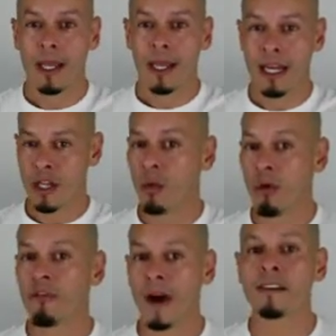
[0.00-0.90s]
and you will
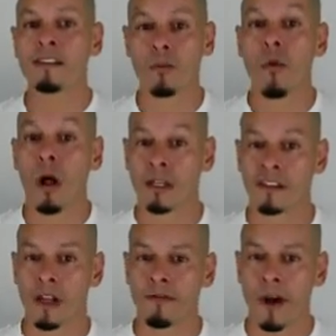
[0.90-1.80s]
find some quality
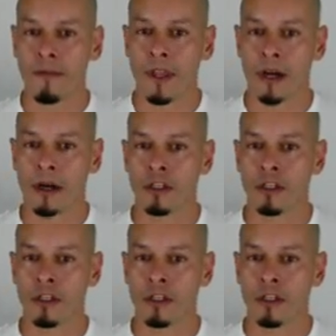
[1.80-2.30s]
stuff out there.